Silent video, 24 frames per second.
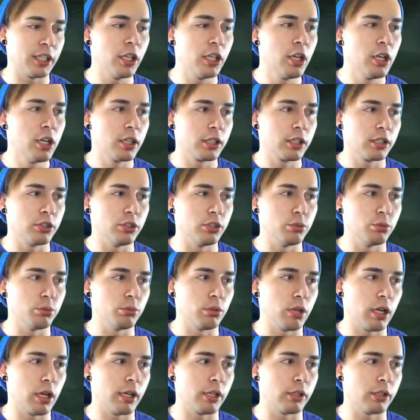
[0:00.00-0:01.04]
Because
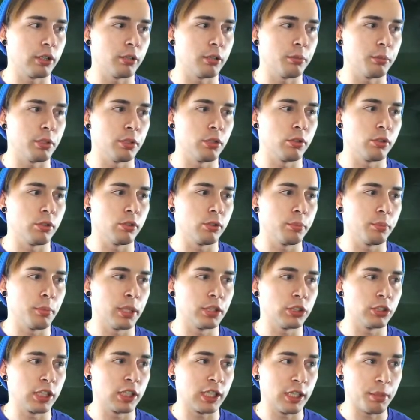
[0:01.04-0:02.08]
I don't even use my
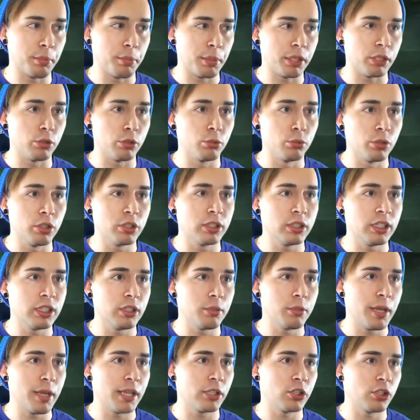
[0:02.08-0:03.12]
trinket, but you really need to
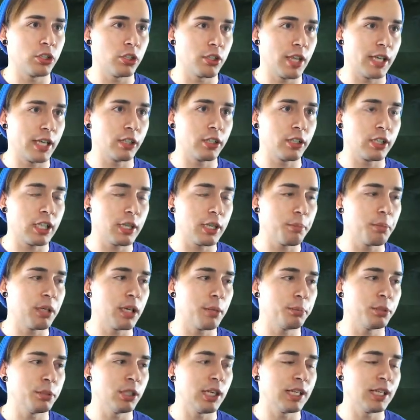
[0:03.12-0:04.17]
make sure that you're keeping up
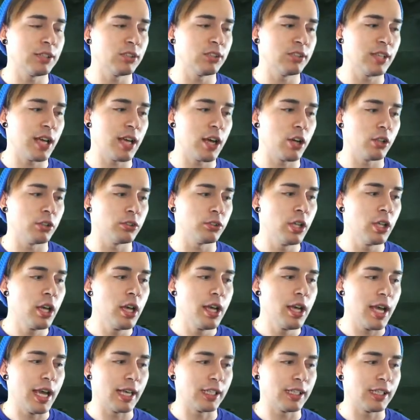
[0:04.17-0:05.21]
your Icy Talons
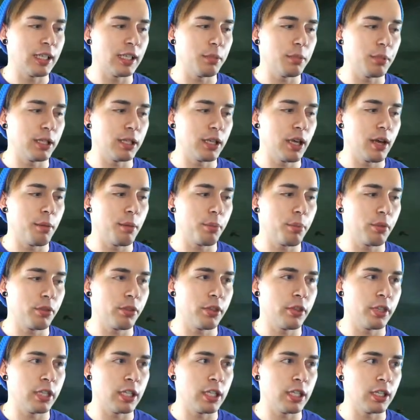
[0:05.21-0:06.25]
and keeping up
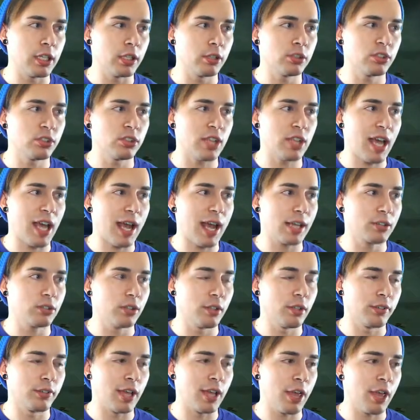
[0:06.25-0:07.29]
the stacks of
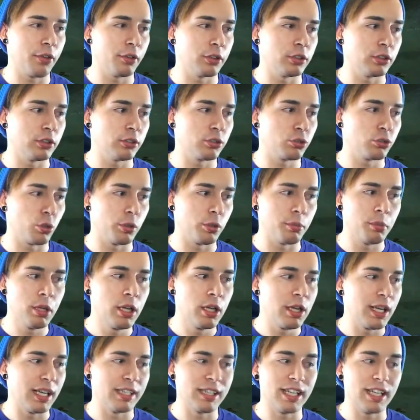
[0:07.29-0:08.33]
Gathering the Storm.
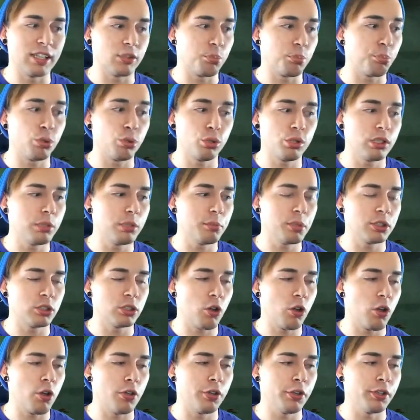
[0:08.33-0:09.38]
And that's pretty much
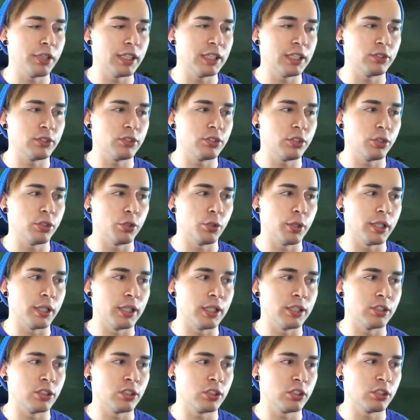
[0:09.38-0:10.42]
all there is to it,
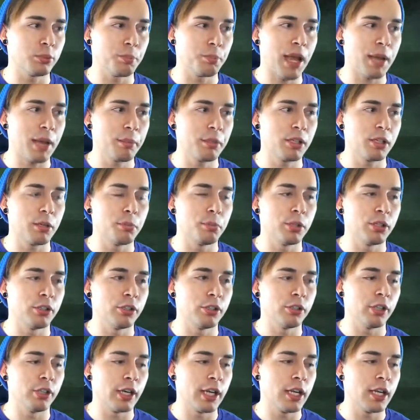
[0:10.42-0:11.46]
is just spamming Obliterate,